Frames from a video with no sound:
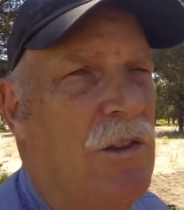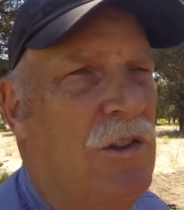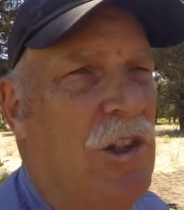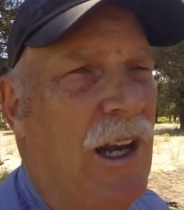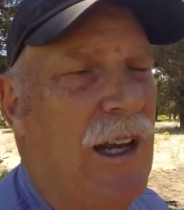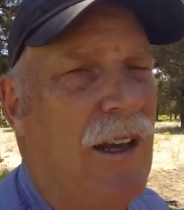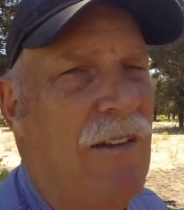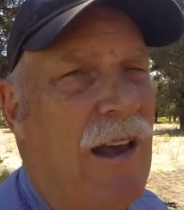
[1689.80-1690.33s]

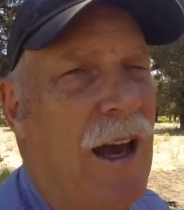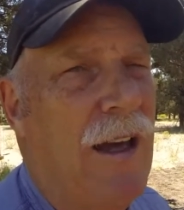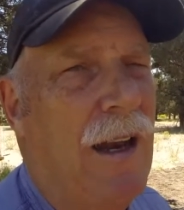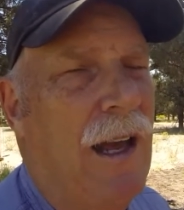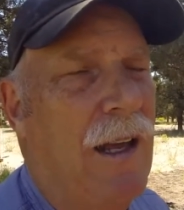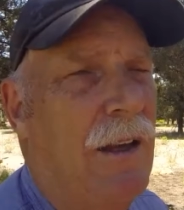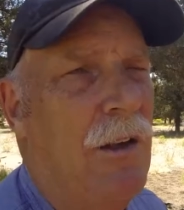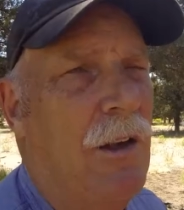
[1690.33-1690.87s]
Check us out
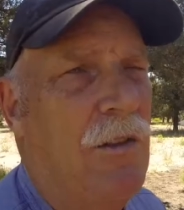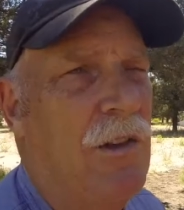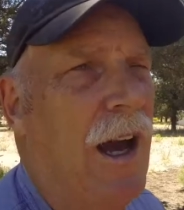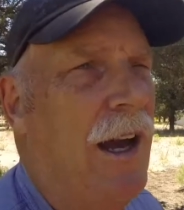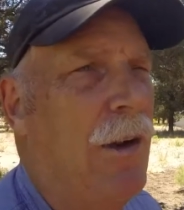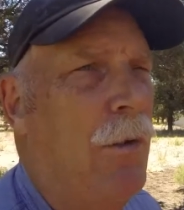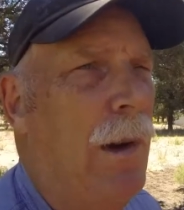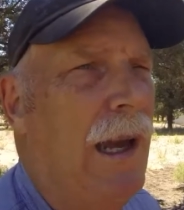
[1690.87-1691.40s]
on Good
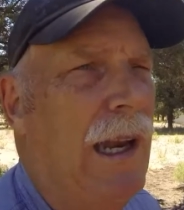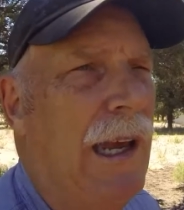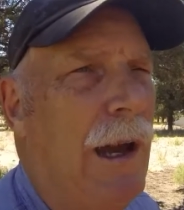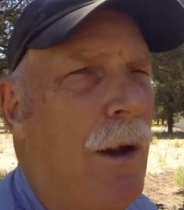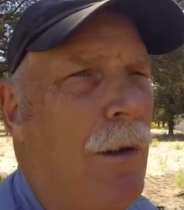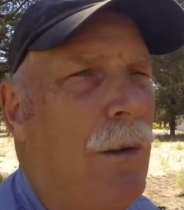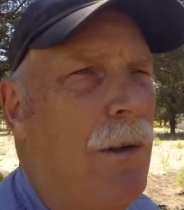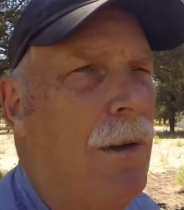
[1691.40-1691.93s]
Talk
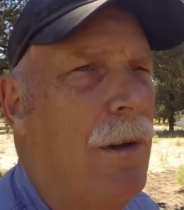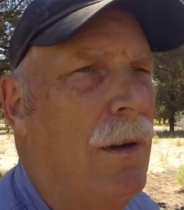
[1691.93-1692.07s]
Radio.